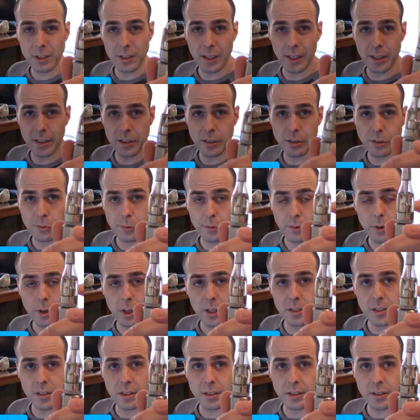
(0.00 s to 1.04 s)
like it's a
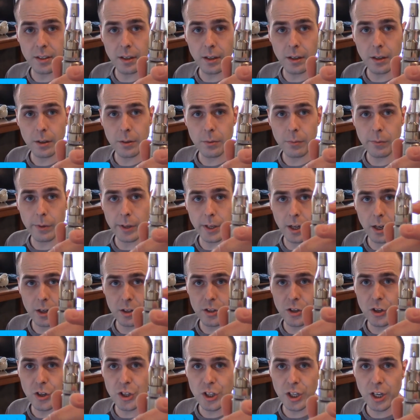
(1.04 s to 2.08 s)
it's a uh,
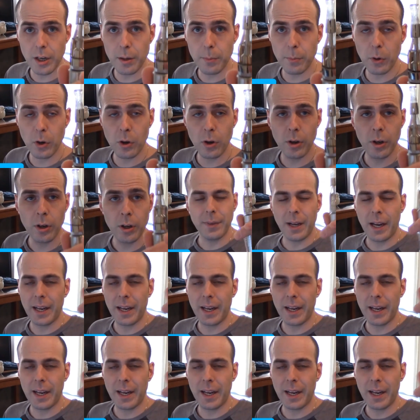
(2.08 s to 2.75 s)
reduction chamber.